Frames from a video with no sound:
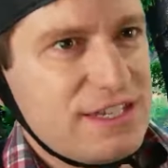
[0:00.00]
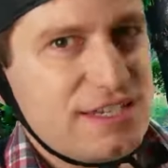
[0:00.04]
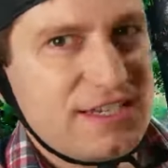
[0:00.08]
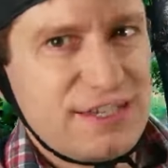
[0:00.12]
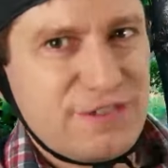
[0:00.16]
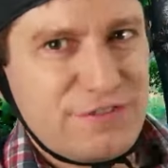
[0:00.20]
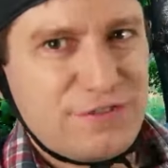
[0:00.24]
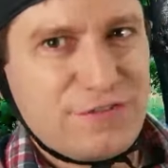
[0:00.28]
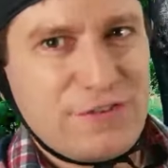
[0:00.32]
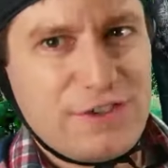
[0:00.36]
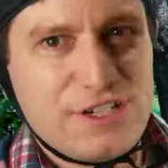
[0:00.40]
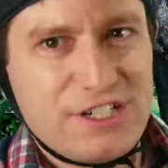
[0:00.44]
the
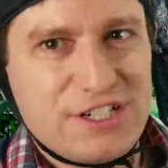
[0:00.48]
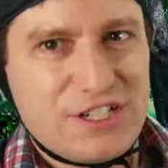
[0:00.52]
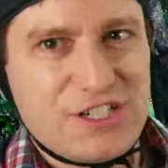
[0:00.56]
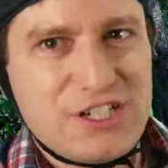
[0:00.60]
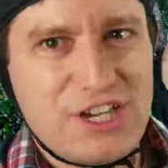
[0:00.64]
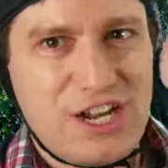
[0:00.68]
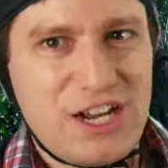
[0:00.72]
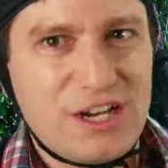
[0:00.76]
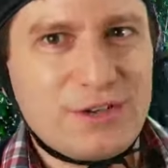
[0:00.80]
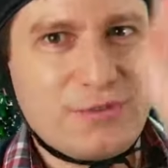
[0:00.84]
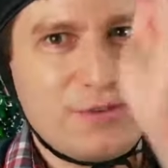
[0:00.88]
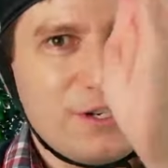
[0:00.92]
different
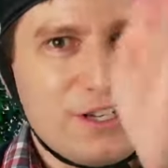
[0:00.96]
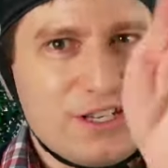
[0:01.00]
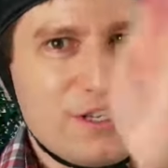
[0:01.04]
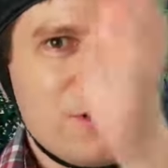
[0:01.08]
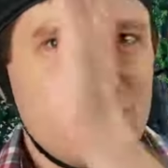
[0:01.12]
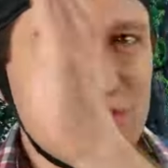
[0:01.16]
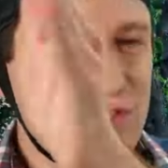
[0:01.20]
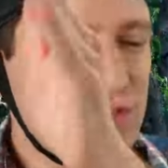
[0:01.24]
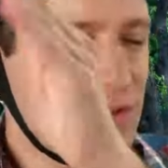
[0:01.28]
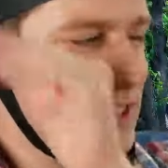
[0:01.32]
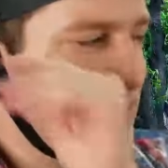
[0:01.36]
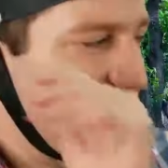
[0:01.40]
genres.
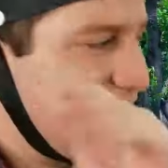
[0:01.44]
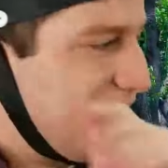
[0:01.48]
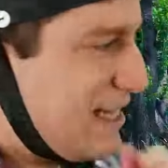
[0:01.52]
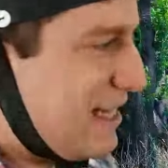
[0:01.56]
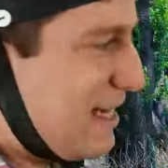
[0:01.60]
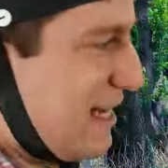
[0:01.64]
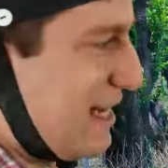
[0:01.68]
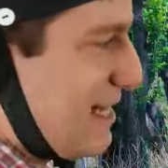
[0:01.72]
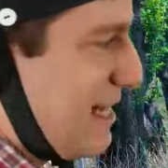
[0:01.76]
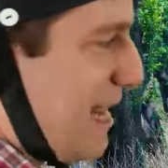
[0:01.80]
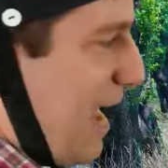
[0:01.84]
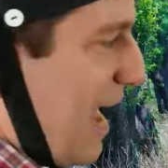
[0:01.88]
You're doing
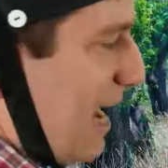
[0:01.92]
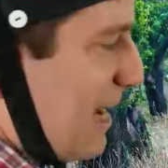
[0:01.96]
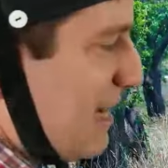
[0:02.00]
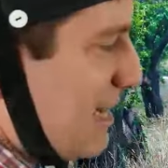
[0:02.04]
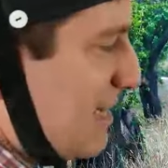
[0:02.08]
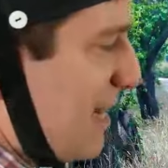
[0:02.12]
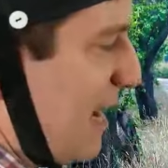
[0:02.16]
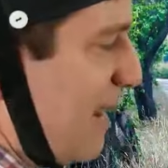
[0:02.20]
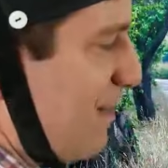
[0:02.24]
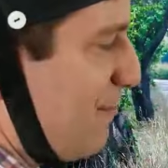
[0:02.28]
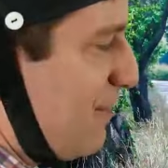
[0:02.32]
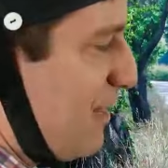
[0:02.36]
this exact
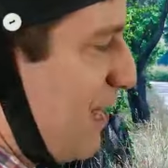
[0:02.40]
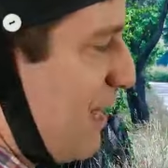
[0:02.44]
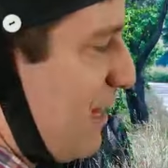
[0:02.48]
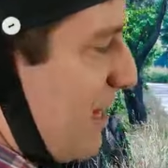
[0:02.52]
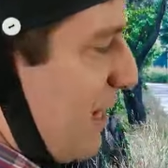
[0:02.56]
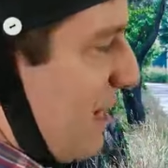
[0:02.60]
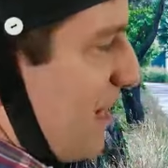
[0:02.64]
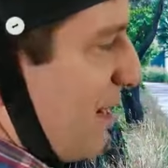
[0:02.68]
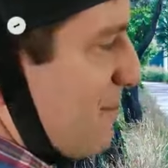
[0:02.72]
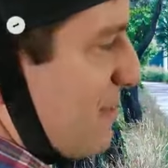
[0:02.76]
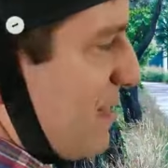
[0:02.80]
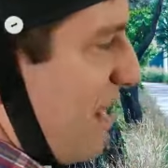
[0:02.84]
same thing
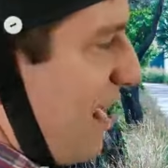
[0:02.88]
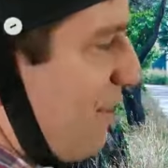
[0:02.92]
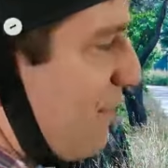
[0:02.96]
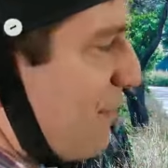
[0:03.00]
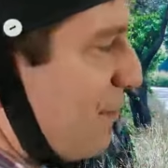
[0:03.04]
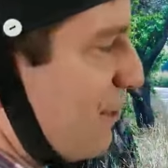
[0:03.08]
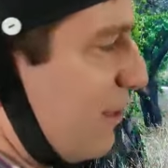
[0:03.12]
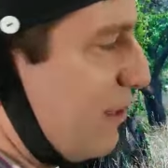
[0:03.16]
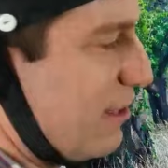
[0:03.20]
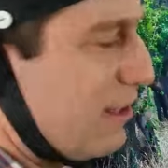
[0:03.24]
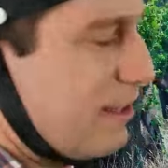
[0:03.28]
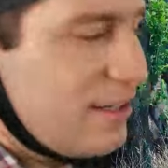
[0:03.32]
that comes
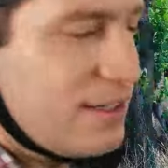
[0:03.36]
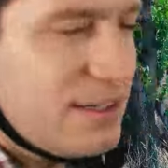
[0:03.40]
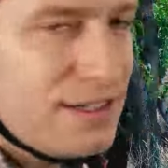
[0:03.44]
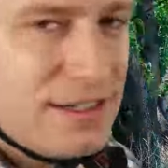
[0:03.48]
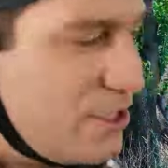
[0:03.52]
after.